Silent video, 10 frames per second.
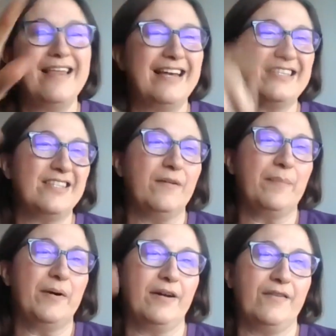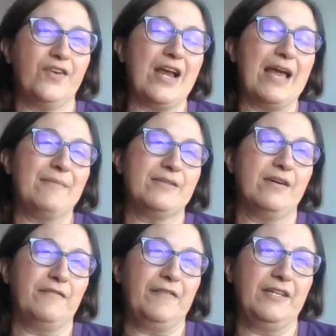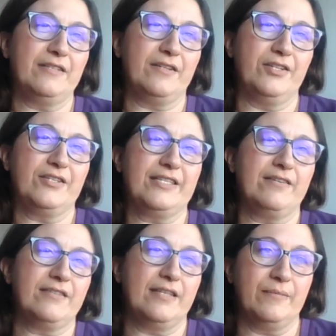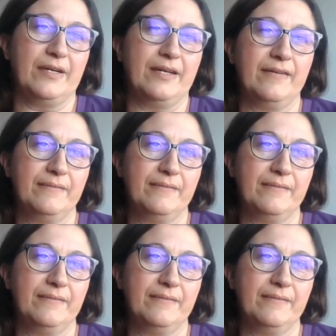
that's all part of your Amazon fees on your sales summary.